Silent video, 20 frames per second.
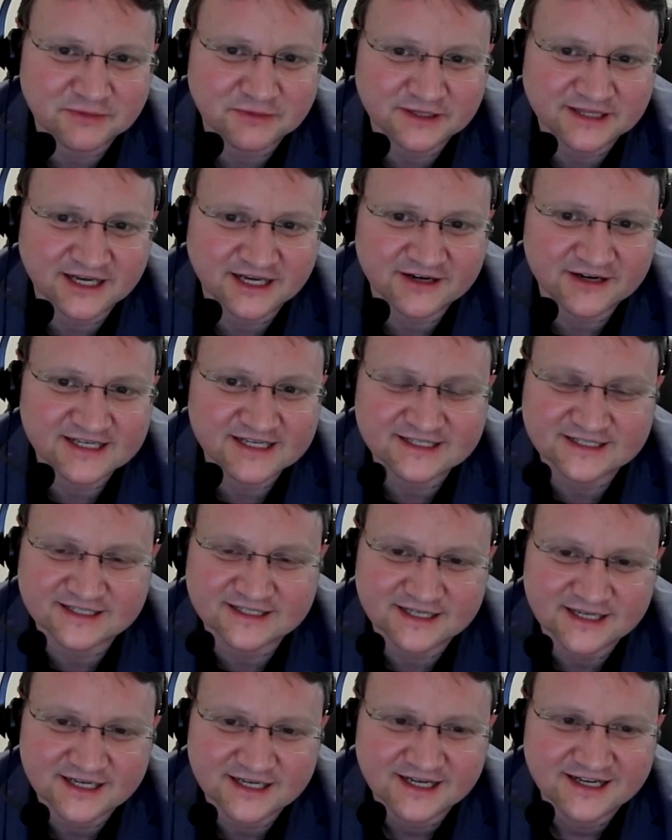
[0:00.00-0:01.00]
but there
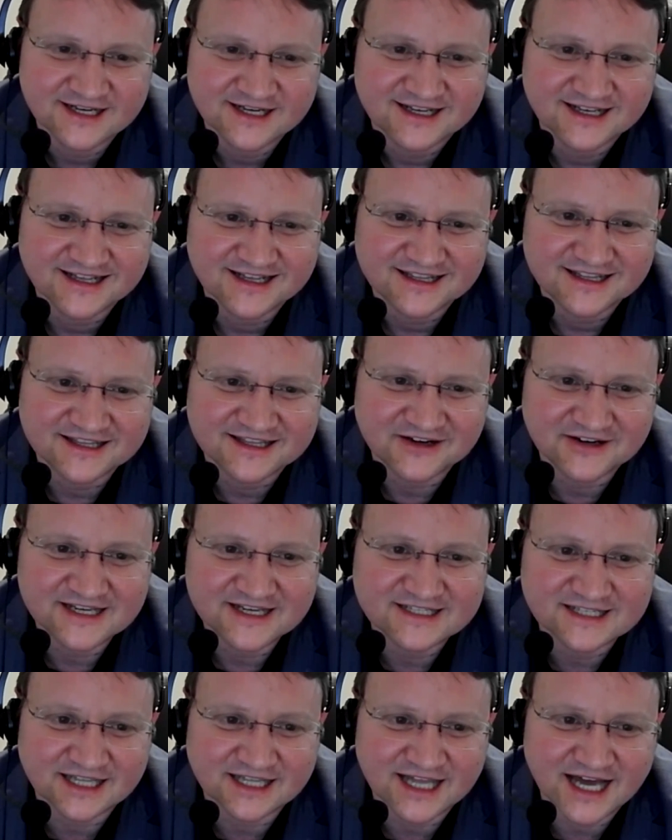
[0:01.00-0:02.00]
is
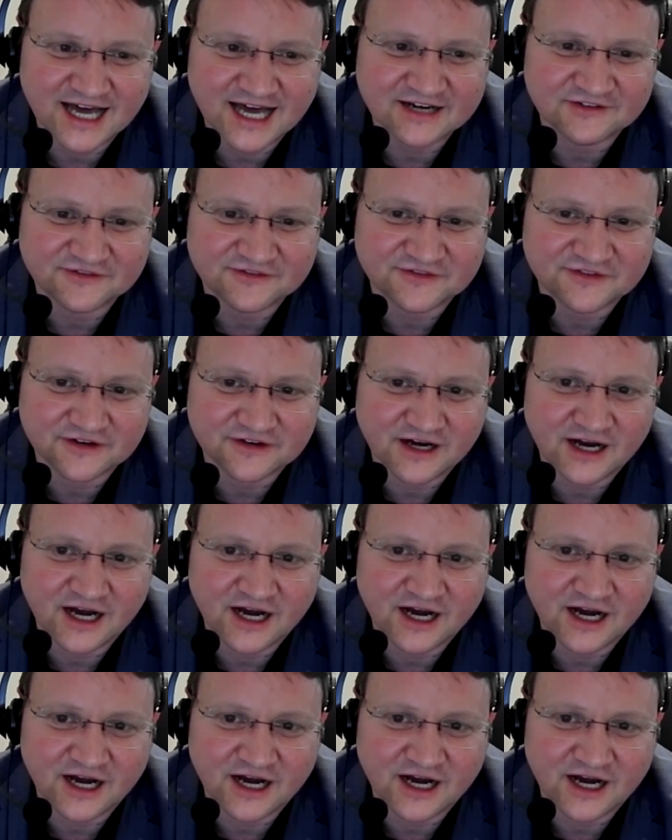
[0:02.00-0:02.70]
a lot of